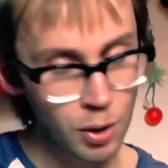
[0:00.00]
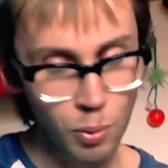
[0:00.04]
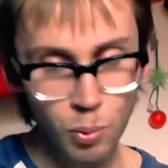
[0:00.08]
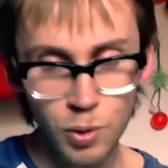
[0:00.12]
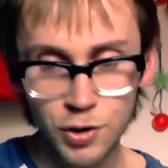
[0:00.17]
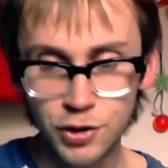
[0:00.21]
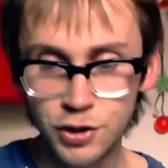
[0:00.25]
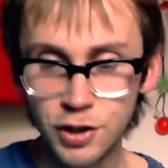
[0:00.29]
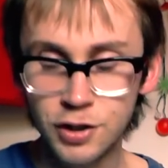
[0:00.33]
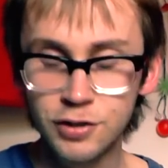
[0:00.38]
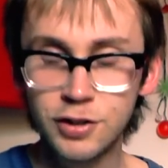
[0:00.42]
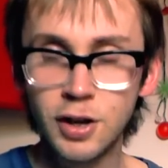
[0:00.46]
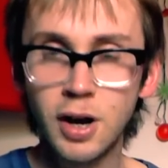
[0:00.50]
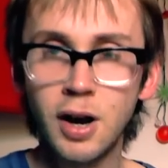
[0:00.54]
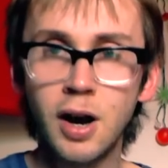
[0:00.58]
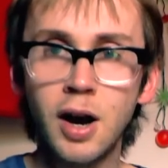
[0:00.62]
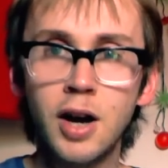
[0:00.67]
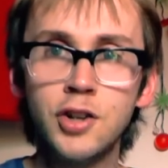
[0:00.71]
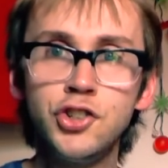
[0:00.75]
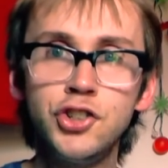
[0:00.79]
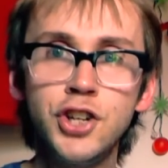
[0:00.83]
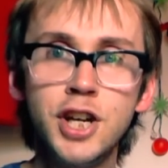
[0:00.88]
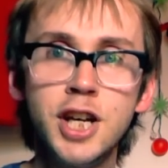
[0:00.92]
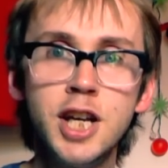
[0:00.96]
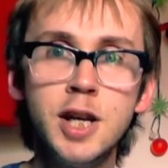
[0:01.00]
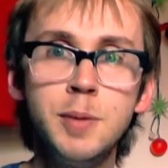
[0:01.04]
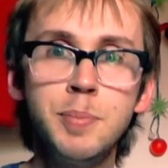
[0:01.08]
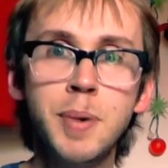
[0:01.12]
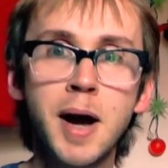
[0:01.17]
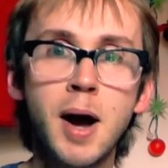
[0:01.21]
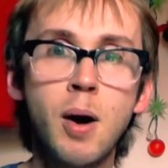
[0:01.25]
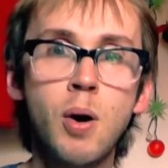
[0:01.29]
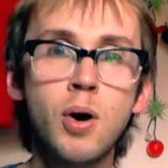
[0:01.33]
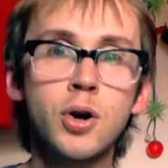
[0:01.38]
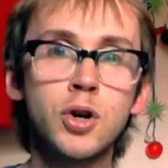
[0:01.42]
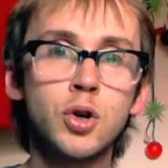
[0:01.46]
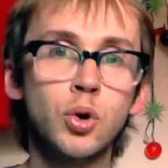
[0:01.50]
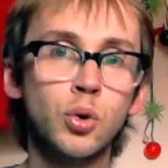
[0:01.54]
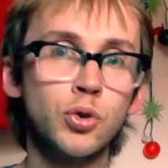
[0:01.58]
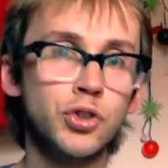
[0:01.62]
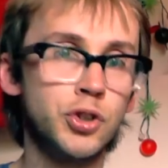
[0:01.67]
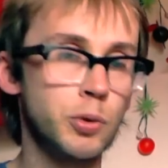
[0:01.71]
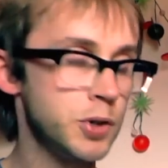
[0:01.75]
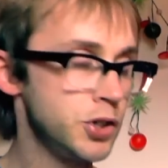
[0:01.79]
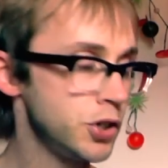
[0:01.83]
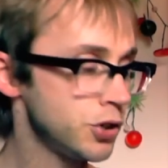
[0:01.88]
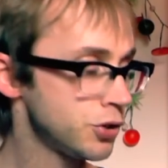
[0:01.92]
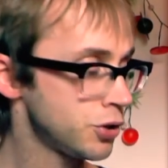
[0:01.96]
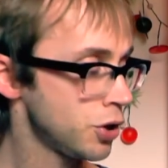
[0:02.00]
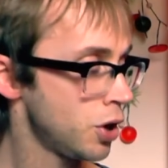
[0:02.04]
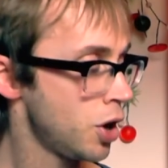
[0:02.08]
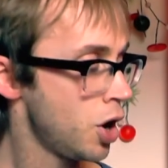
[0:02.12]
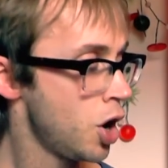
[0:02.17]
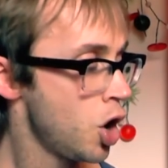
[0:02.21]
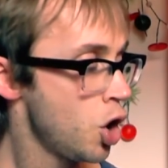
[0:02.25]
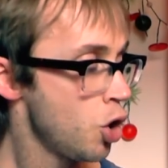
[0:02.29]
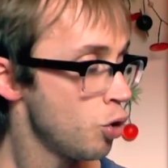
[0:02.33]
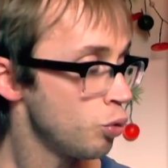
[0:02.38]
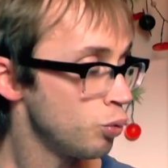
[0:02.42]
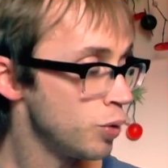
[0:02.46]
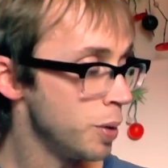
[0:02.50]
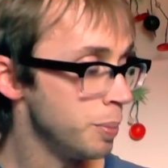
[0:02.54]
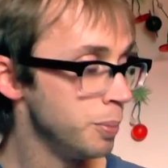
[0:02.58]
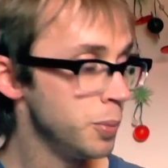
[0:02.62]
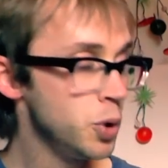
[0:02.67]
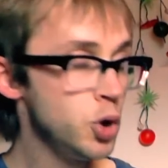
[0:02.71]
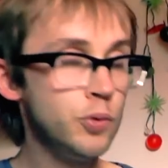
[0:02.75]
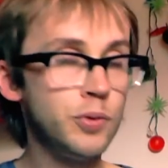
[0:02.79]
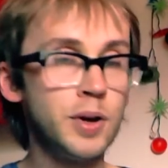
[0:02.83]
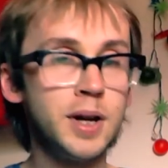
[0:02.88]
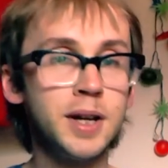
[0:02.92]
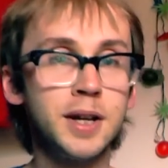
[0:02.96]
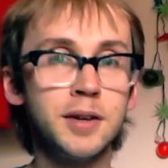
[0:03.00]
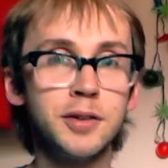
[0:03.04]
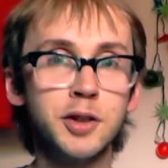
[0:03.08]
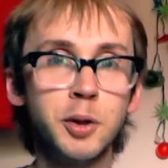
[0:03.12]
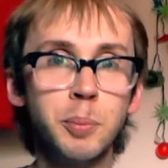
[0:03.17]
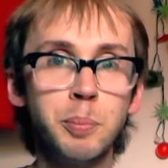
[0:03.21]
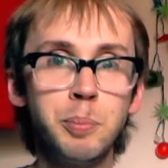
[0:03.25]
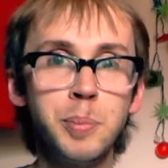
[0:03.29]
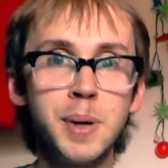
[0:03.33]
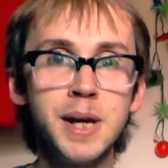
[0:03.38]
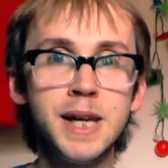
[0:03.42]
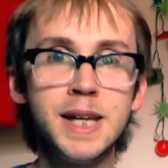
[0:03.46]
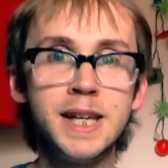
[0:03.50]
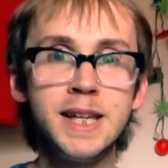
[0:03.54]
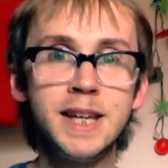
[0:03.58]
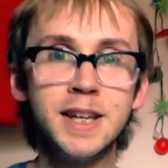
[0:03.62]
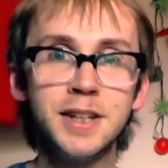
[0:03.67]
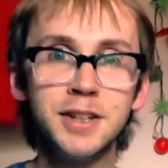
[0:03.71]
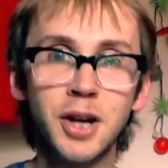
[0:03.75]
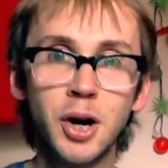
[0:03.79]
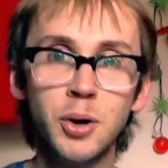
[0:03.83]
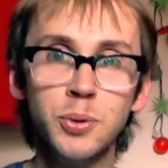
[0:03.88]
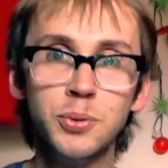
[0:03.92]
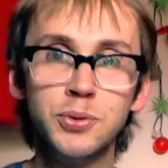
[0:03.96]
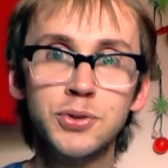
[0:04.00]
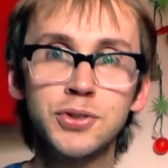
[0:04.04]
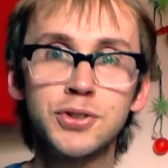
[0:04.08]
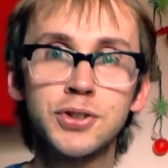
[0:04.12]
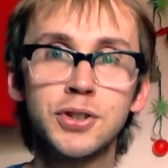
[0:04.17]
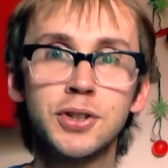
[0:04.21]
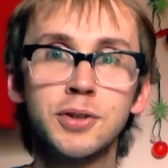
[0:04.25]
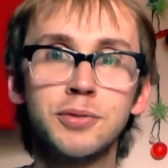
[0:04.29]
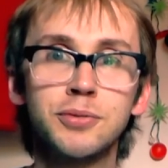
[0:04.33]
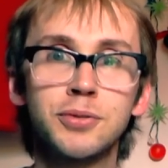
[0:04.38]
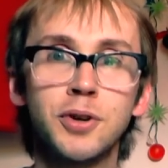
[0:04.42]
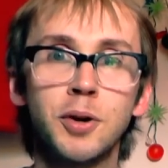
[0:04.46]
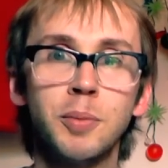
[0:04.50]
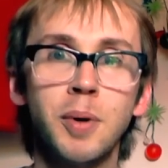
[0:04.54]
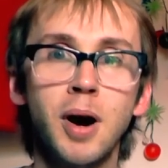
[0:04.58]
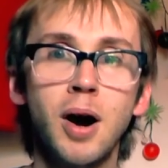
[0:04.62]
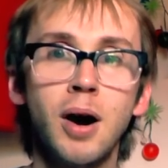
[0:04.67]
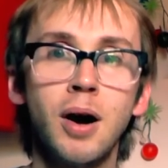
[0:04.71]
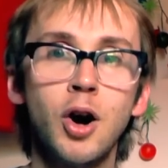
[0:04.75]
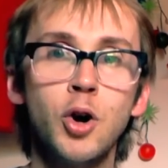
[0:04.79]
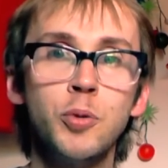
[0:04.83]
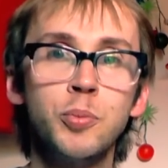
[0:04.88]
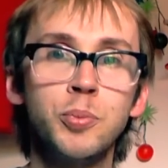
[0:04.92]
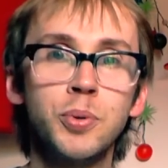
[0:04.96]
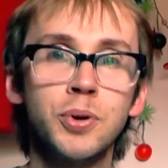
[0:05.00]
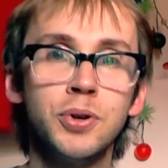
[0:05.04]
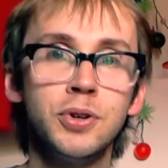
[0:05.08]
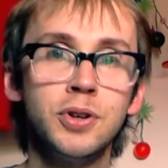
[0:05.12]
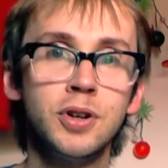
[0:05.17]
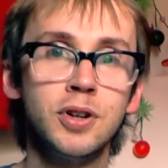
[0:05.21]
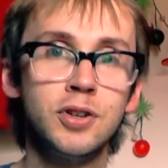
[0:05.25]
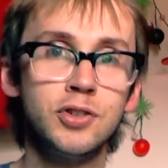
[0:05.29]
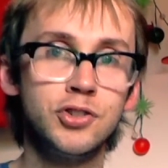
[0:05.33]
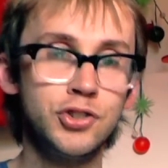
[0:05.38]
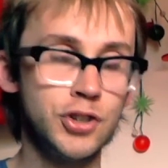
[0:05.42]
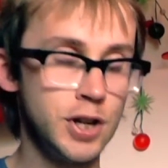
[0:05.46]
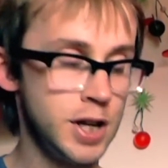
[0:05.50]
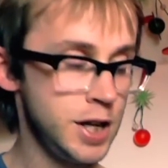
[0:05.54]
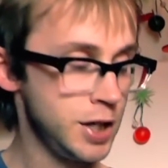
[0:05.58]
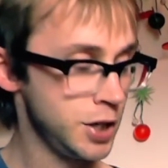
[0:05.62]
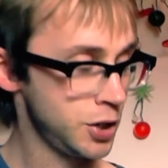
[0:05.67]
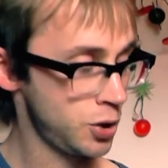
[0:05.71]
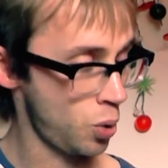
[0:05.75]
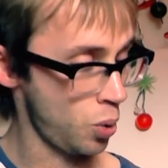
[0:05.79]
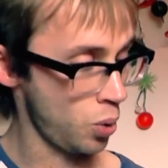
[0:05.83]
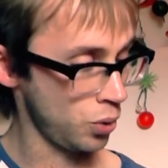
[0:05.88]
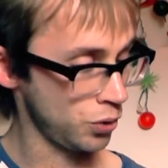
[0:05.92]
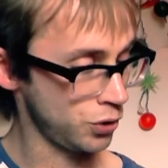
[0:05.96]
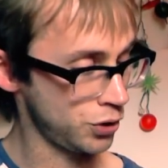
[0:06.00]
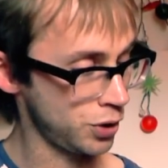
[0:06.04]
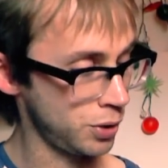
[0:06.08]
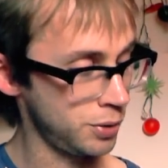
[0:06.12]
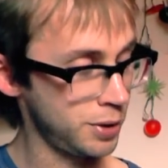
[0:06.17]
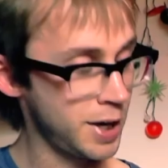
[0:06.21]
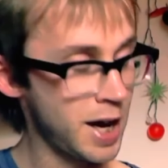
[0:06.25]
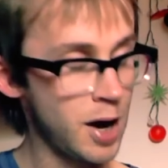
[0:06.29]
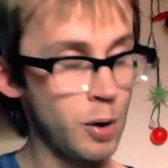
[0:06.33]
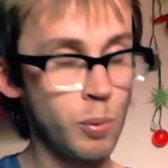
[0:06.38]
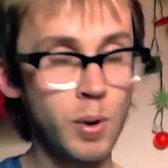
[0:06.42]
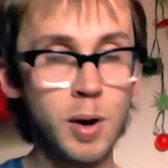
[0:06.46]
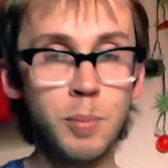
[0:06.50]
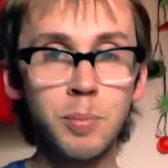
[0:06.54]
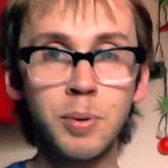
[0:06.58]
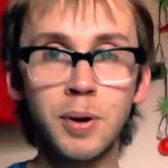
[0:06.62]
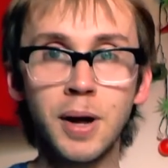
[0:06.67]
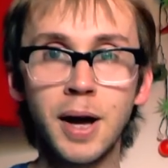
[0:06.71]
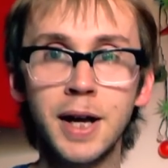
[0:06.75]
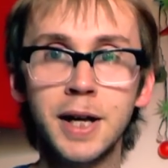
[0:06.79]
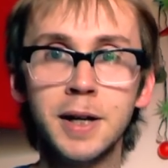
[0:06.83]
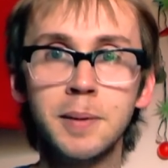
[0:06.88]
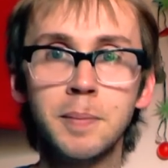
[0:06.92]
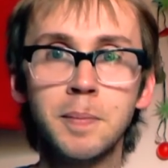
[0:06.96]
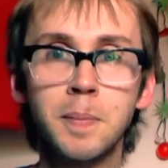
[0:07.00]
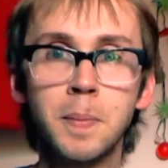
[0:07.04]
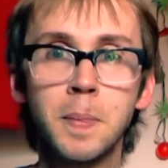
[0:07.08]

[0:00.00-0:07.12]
which is a G power chord. So we're just removing the B notes from our open G chord. So now we're playing